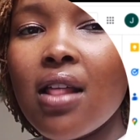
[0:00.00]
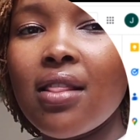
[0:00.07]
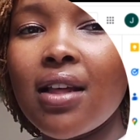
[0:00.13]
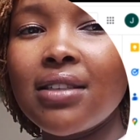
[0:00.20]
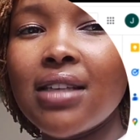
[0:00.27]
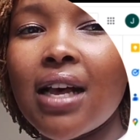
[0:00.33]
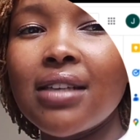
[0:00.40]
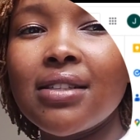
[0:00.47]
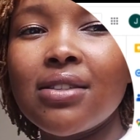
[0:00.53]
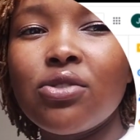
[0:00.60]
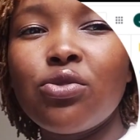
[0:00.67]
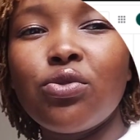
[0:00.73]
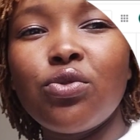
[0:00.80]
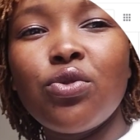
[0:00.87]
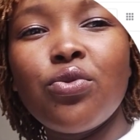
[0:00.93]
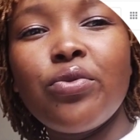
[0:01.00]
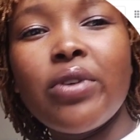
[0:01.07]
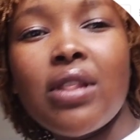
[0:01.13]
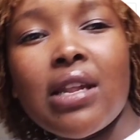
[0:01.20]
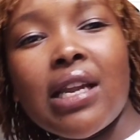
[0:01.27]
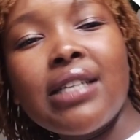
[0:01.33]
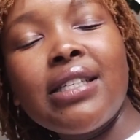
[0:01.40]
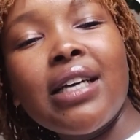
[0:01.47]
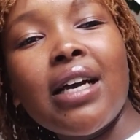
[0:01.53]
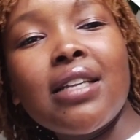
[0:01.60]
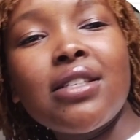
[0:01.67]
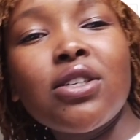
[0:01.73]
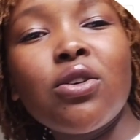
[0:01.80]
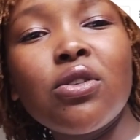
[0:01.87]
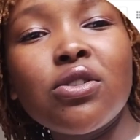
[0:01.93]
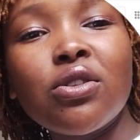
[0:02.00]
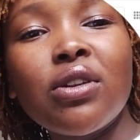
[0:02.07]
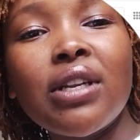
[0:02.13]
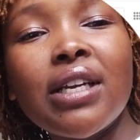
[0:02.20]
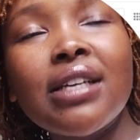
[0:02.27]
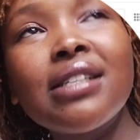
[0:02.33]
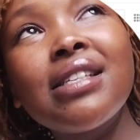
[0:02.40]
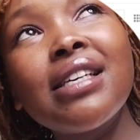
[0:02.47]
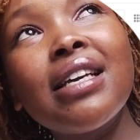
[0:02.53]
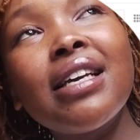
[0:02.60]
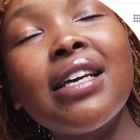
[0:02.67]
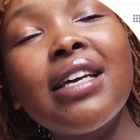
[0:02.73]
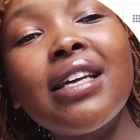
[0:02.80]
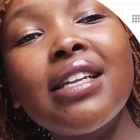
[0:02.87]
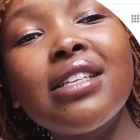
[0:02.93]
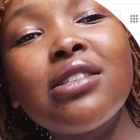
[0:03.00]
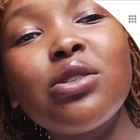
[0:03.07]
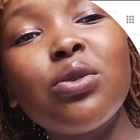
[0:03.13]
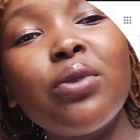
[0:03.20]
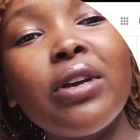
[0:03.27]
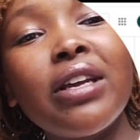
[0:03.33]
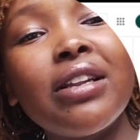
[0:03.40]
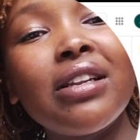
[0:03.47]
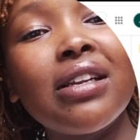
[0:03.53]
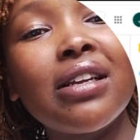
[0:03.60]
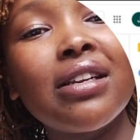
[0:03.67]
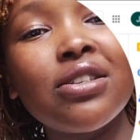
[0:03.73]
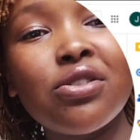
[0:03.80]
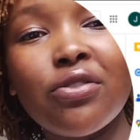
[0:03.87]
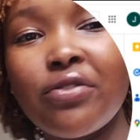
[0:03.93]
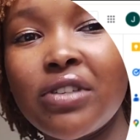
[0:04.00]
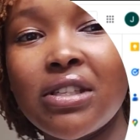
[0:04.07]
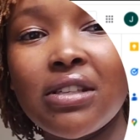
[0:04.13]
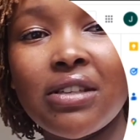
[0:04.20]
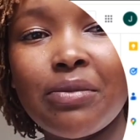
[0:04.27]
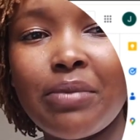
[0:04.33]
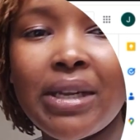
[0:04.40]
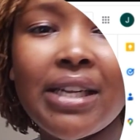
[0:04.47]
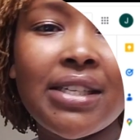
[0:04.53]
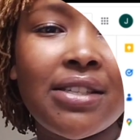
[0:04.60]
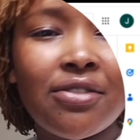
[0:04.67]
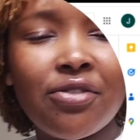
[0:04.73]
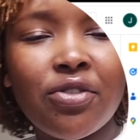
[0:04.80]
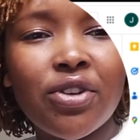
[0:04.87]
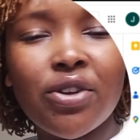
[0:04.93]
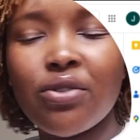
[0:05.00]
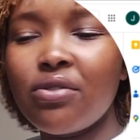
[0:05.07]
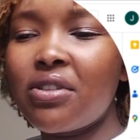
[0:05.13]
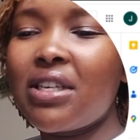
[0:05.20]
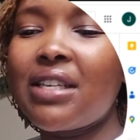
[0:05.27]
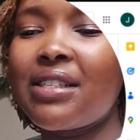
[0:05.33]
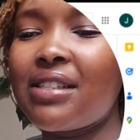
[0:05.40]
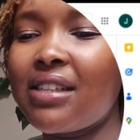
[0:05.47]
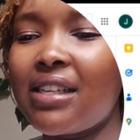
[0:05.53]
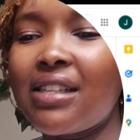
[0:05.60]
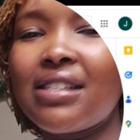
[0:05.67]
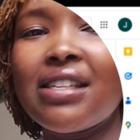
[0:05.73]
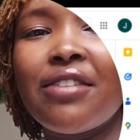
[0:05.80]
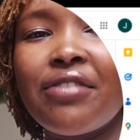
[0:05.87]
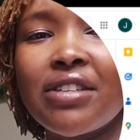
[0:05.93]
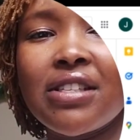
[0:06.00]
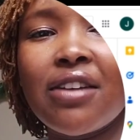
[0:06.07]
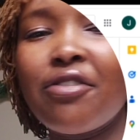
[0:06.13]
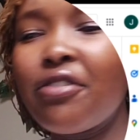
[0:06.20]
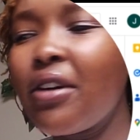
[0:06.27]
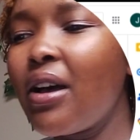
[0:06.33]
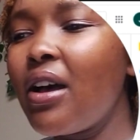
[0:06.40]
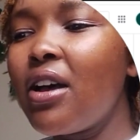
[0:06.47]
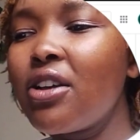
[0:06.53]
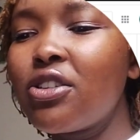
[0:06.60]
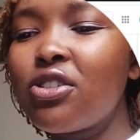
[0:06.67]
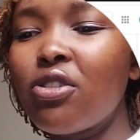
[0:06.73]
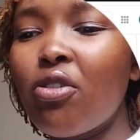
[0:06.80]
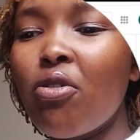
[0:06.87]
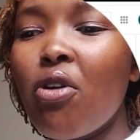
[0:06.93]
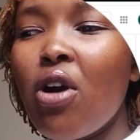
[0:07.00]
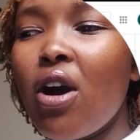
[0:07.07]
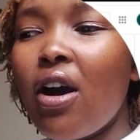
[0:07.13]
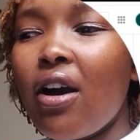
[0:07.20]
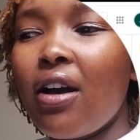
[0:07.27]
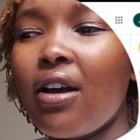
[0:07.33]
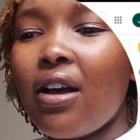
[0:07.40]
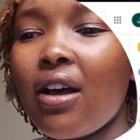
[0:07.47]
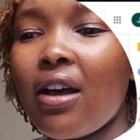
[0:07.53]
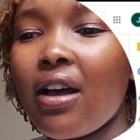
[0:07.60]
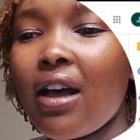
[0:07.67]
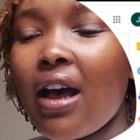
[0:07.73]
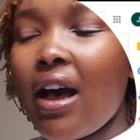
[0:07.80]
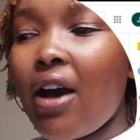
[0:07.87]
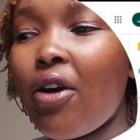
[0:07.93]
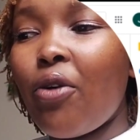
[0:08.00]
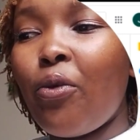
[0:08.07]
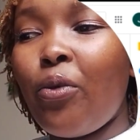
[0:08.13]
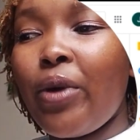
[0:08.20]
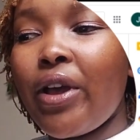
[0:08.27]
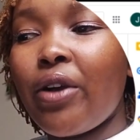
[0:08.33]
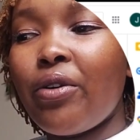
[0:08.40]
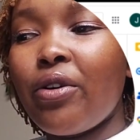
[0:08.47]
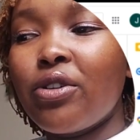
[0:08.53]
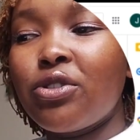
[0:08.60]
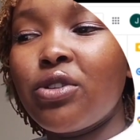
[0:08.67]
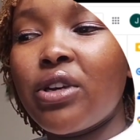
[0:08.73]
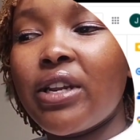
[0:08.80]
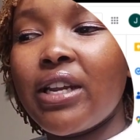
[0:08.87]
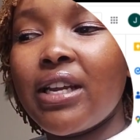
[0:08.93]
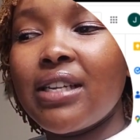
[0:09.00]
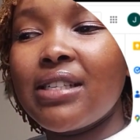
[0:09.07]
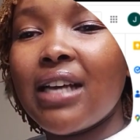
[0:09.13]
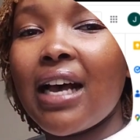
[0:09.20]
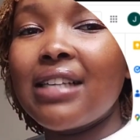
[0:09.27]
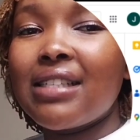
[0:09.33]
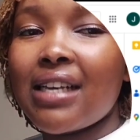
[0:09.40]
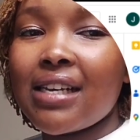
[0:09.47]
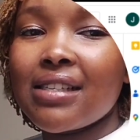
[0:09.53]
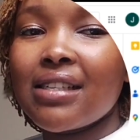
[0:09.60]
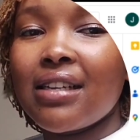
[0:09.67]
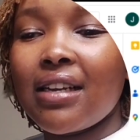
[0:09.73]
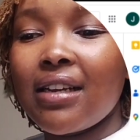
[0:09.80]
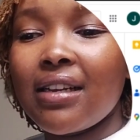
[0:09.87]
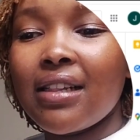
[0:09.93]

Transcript: that has to do with writing articles on LinkedIn to increase your visibility for recruiters and stuff. So we are going to create a task